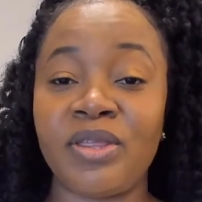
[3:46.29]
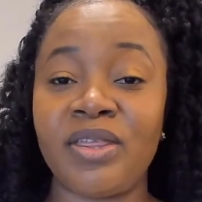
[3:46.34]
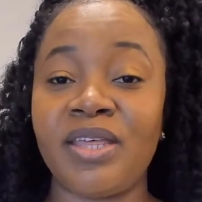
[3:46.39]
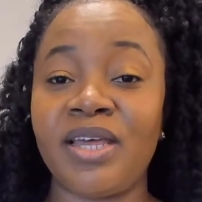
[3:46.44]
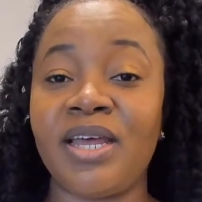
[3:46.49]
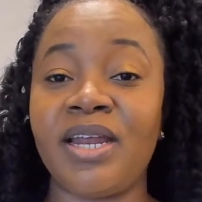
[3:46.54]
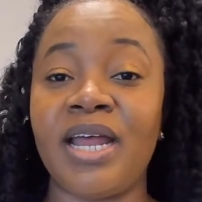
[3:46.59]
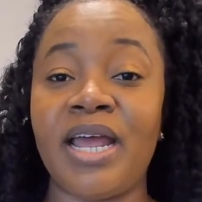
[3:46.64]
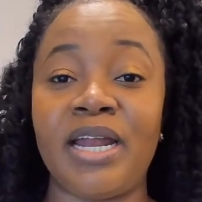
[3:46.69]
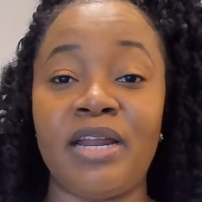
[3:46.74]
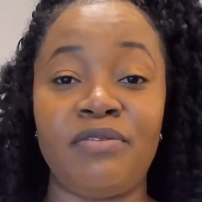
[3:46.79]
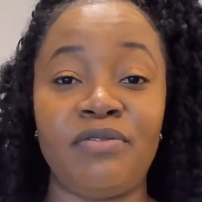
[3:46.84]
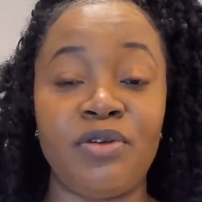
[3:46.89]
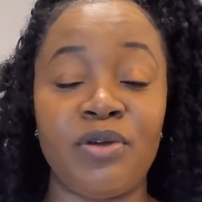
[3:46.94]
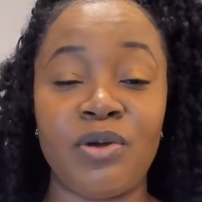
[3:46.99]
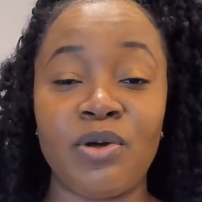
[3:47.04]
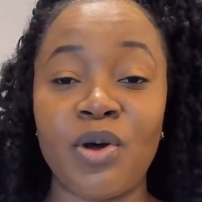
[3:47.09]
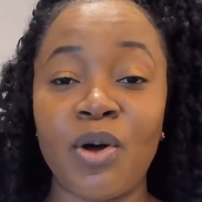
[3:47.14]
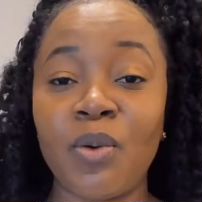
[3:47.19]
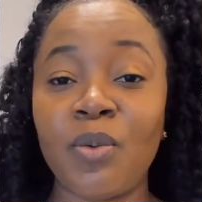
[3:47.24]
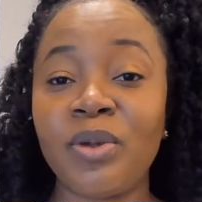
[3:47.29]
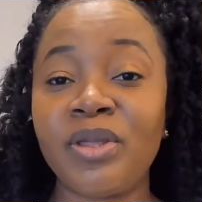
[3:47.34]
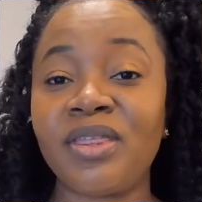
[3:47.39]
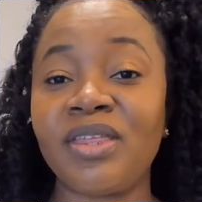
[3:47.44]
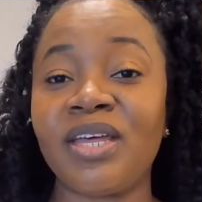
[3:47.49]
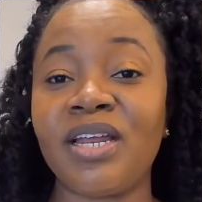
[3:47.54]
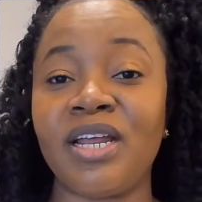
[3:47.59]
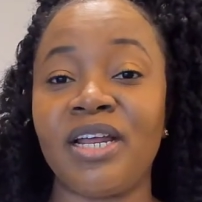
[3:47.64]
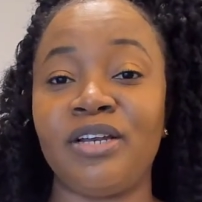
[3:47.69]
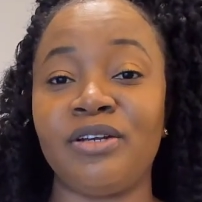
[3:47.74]
And if you go with it and
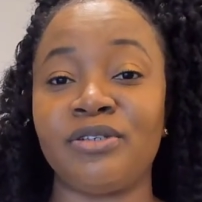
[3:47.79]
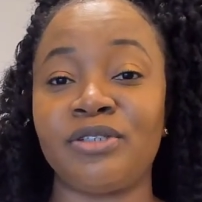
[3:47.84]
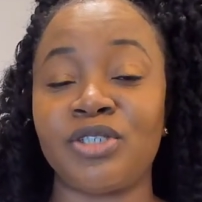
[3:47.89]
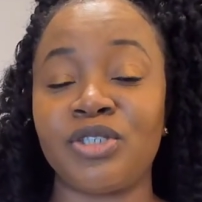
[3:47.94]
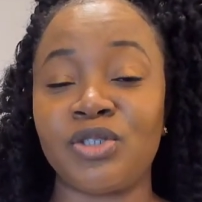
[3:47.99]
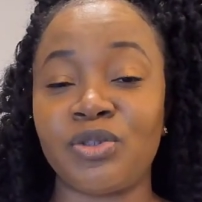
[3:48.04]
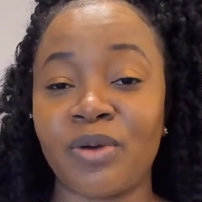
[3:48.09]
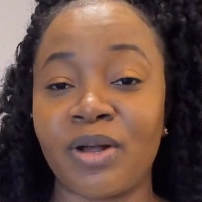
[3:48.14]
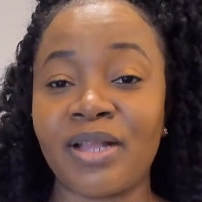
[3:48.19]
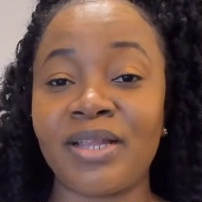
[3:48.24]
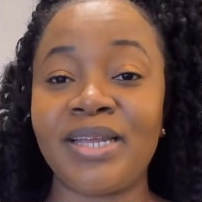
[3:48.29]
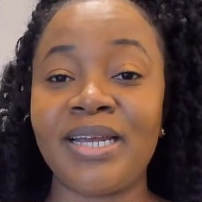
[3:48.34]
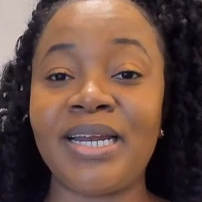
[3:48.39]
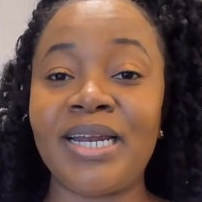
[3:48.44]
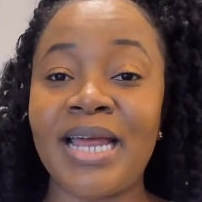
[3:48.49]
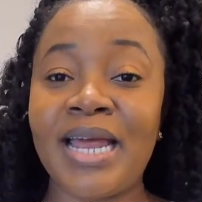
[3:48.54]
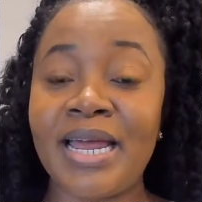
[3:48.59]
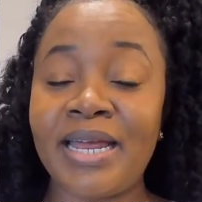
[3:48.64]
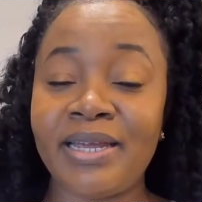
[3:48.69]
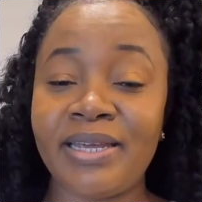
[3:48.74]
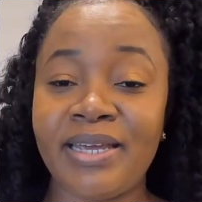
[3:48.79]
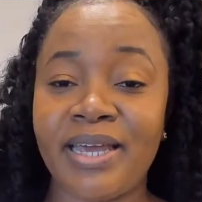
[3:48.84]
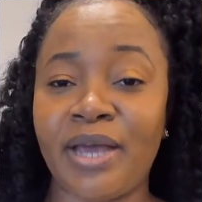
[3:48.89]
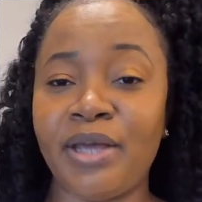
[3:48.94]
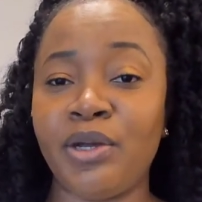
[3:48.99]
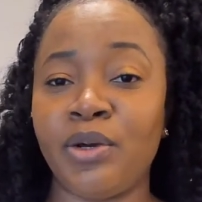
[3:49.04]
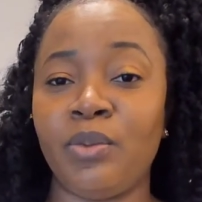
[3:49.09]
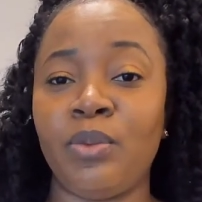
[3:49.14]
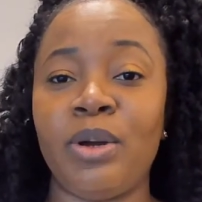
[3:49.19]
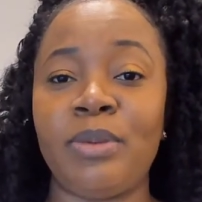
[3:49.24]
you're struggling, get your
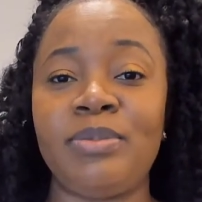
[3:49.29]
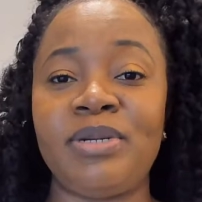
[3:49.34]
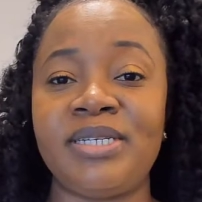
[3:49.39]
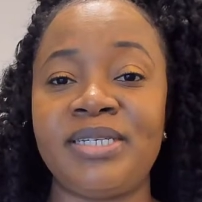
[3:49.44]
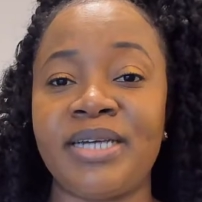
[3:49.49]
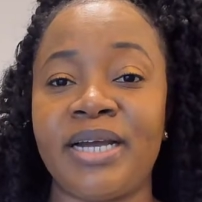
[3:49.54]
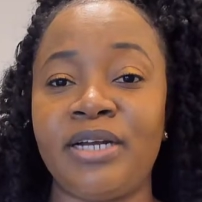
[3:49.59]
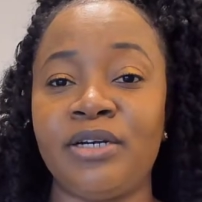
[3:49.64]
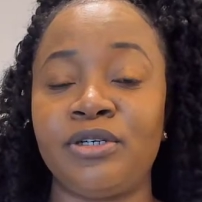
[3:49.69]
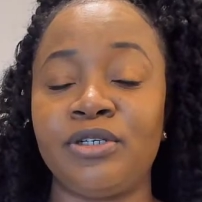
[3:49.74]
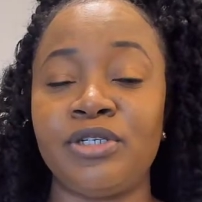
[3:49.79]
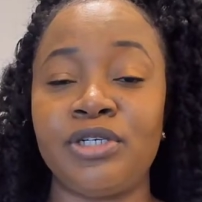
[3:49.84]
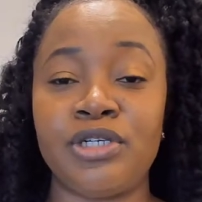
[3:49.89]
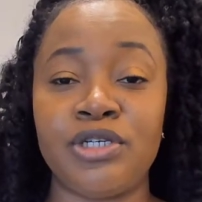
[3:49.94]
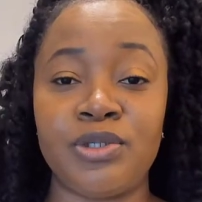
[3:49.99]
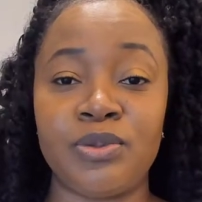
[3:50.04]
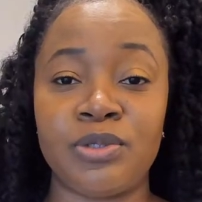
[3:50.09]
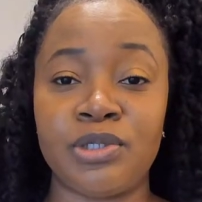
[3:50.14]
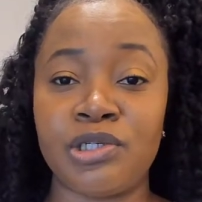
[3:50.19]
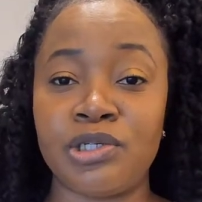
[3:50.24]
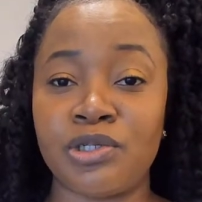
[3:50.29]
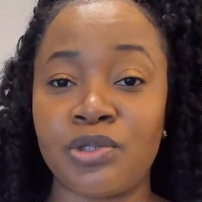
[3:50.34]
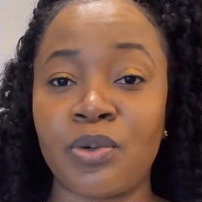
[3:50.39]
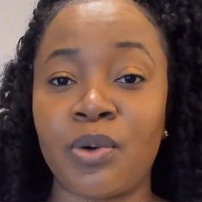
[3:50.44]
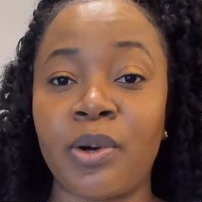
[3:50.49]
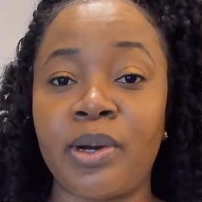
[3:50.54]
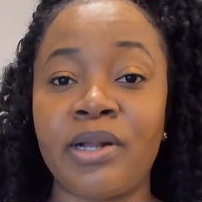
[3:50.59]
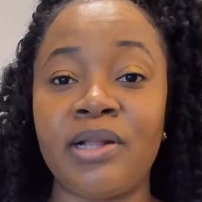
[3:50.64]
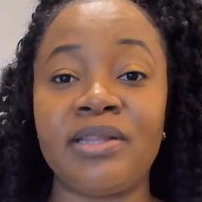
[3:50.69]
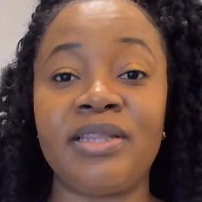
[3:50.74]
web designer to do a tutorial
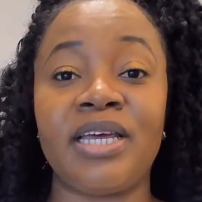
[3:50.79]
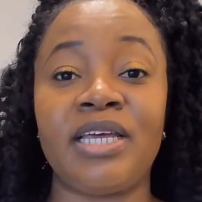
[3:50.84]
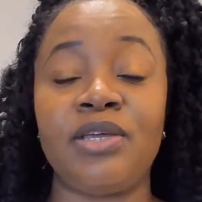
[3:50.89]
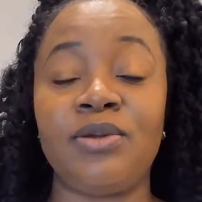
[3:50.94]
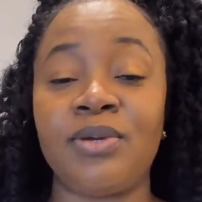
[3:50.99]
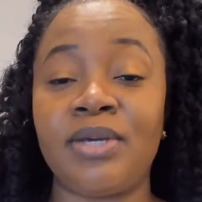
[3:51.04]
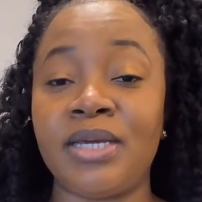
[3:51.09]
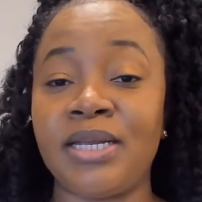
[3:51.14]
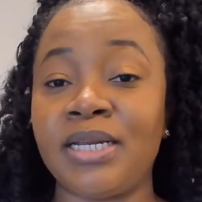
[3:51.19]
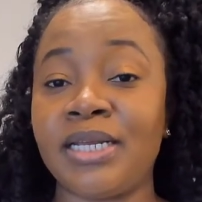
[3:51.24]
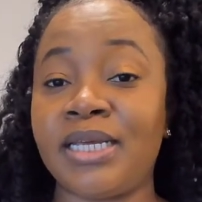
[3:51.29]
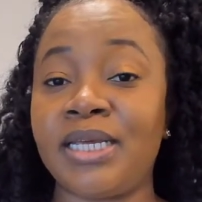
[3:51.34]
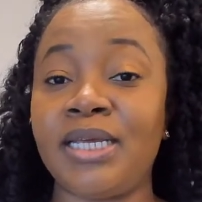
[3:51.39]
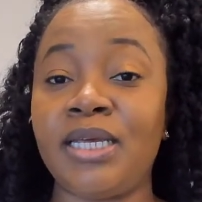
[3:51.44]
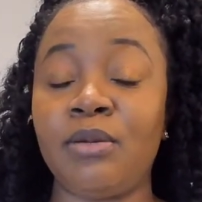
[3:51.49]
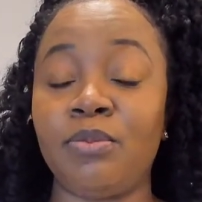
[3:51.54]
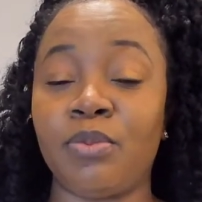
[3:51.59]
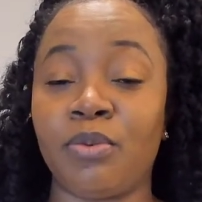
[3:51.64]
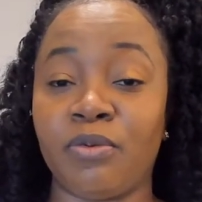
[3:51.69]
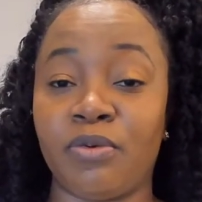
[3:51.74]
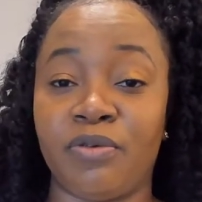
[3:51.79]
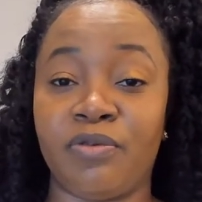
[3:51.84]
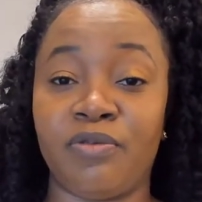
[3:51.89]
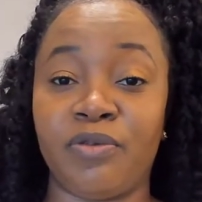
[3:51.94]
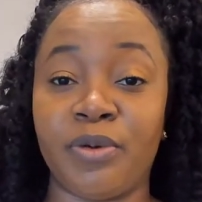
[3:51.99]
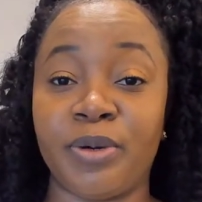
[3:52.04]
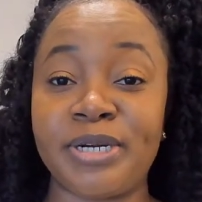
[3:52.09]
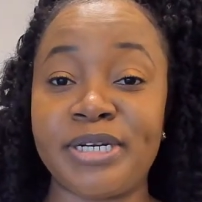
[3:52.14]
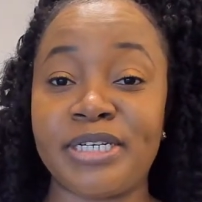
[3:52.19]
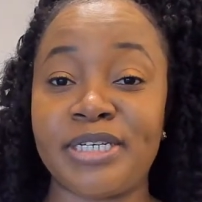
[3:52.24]
that you can keep referring
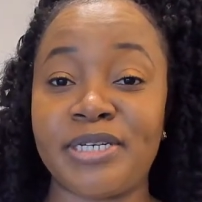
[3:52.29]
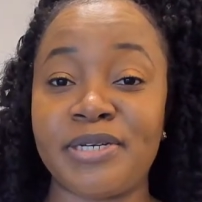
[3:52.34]
to.